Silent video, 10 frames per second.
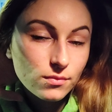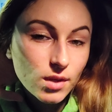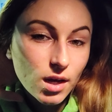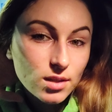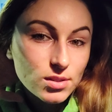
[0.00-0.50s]

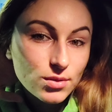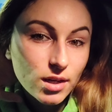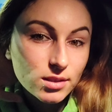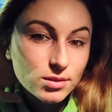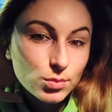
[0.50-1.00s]
yeah, so
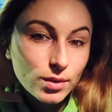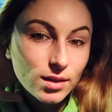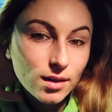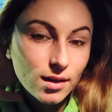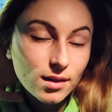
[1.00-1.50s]
next
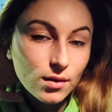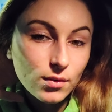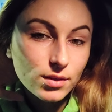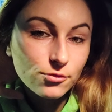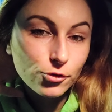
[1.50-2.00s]
week I go
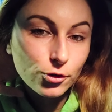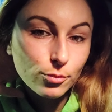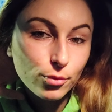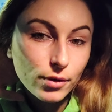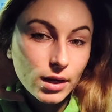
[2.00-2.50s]
in for
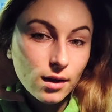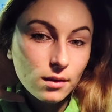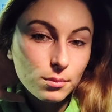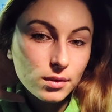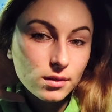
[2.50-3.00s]
pre op